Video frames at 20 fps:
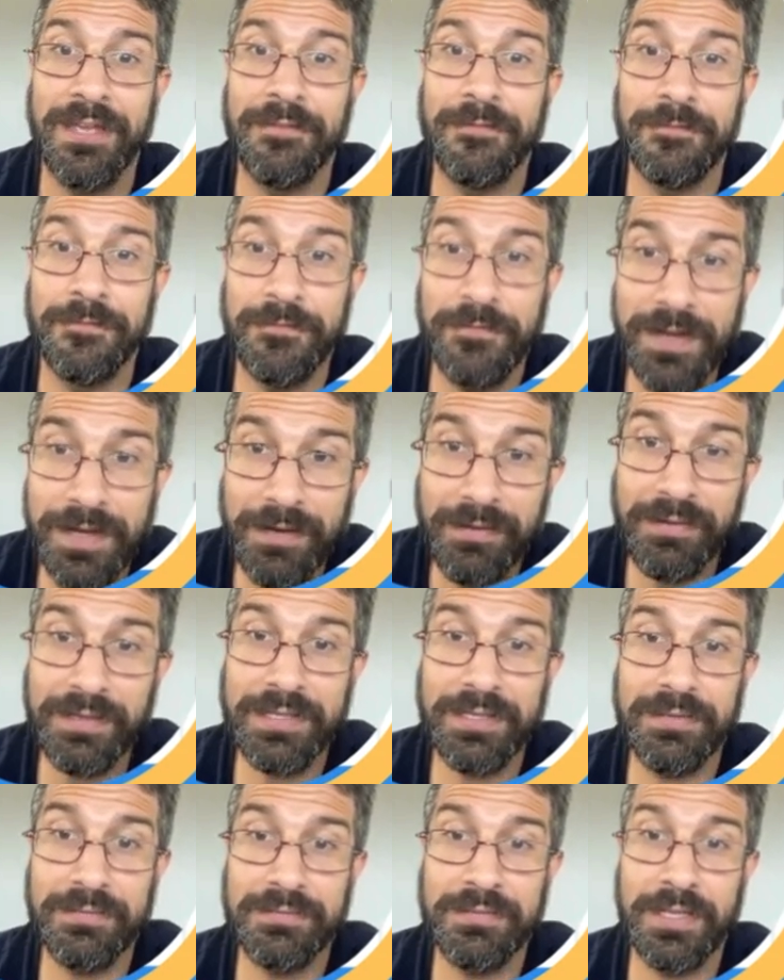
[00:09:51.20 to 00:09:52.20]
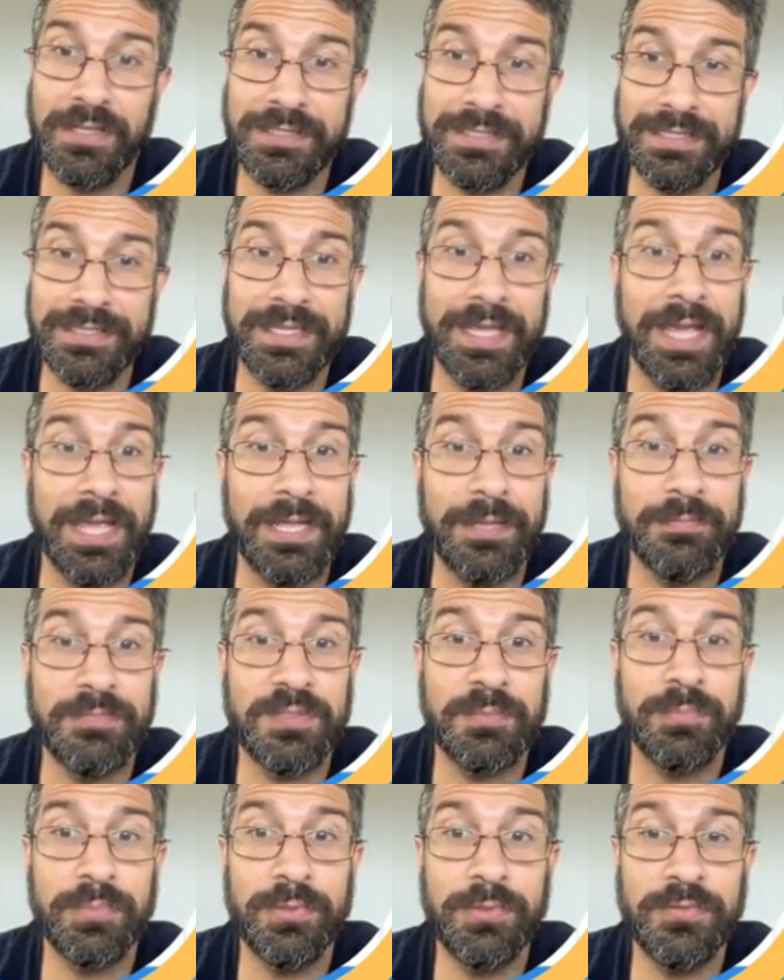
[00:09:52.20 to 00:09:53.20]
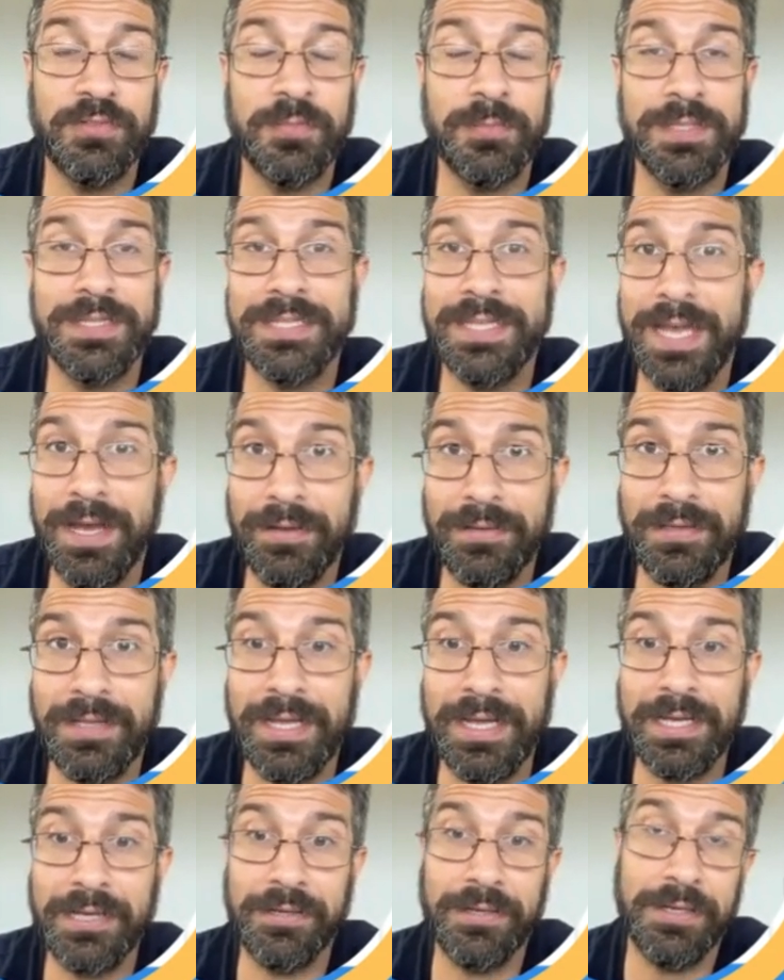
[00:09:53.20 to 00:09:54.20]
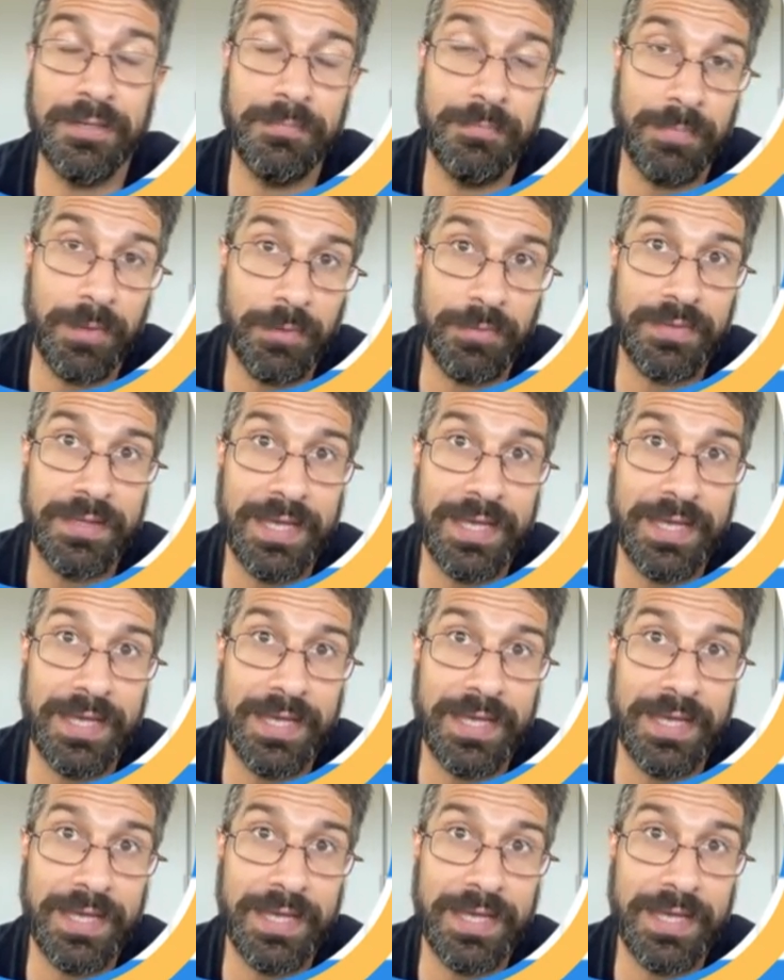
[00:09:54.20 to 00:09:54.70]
Very unlucky games proved to be the outlier in both